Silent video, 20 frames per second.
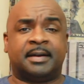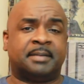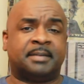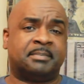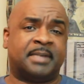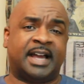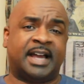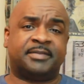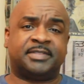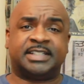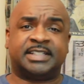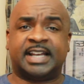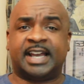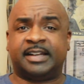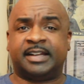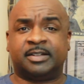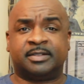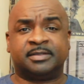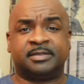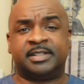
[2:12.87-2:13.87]
my
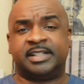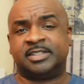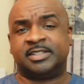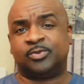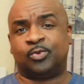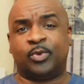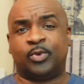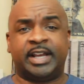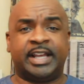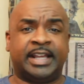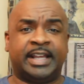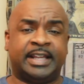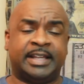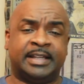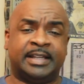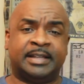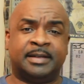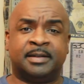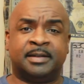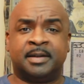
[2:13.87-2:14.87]
vagina is
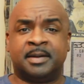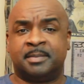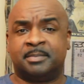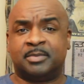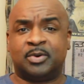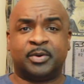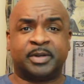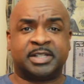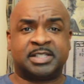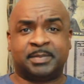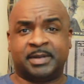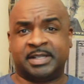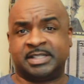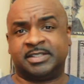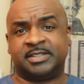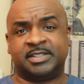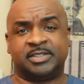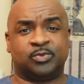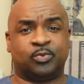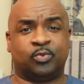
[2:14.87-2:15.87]
way more
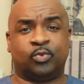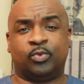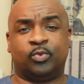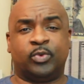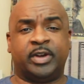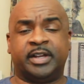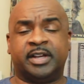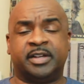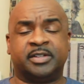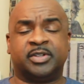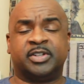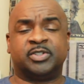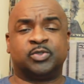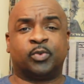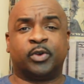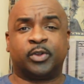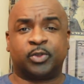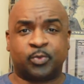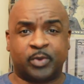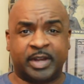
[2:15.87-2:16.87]
expensive, is
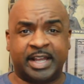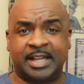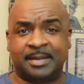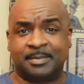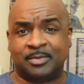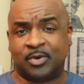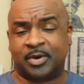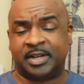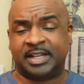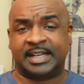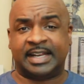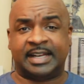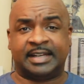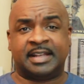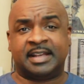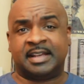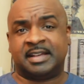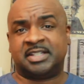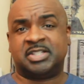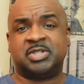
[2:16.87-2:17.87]
worth way more than
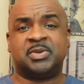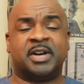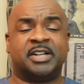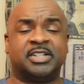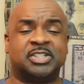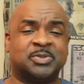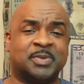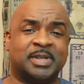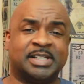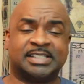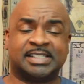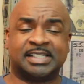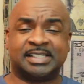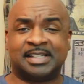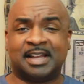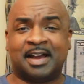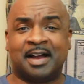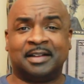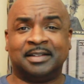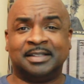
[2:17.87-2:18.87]

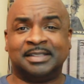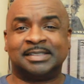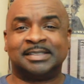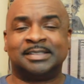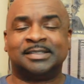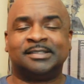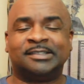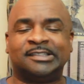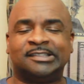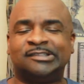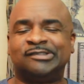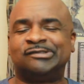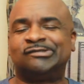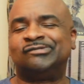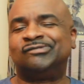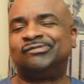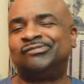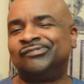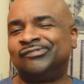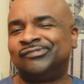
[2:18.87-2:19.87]
$226.
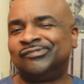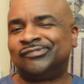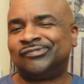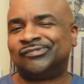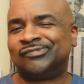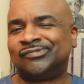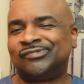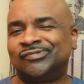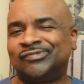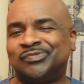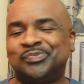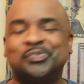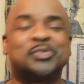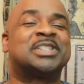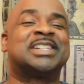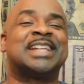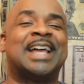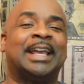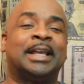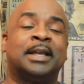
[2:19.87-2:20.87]

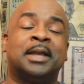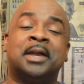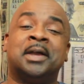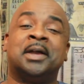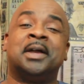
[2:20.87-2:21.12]
It's like,